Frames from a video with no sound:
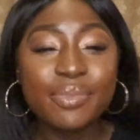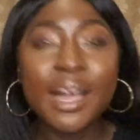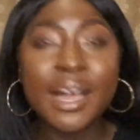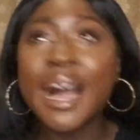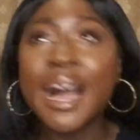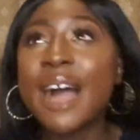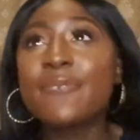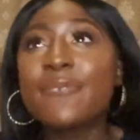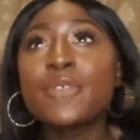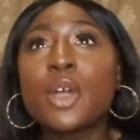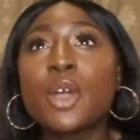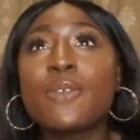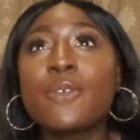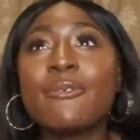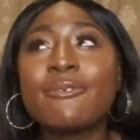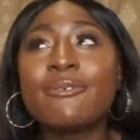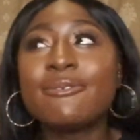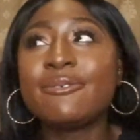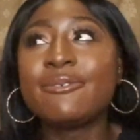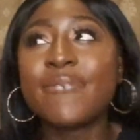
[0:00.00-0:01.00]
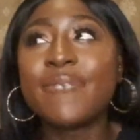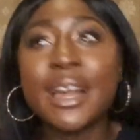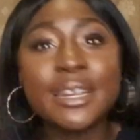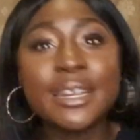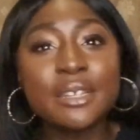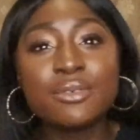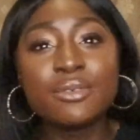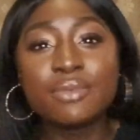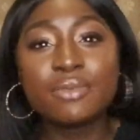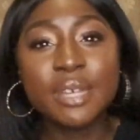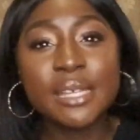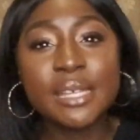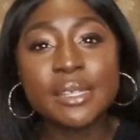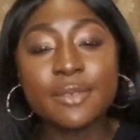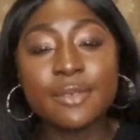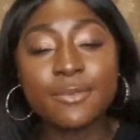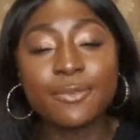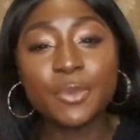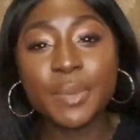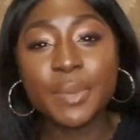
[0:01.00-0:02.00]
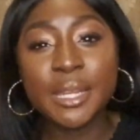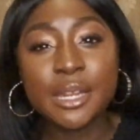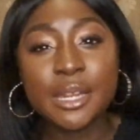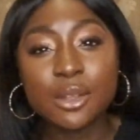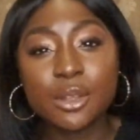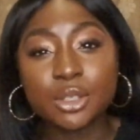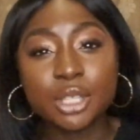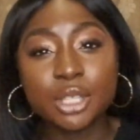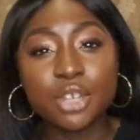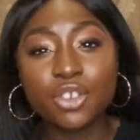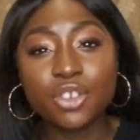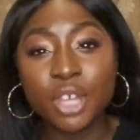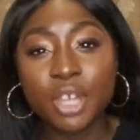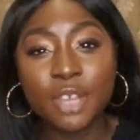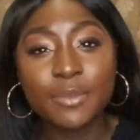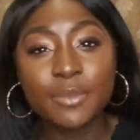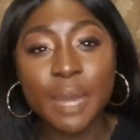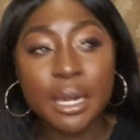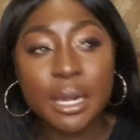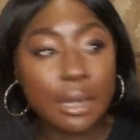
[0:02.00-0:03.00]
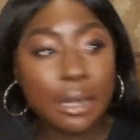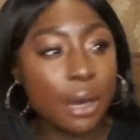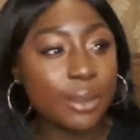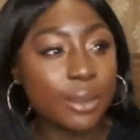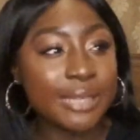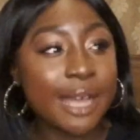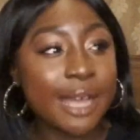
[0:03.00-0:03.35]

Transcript: I have no valid reason for me not to achieve my goals.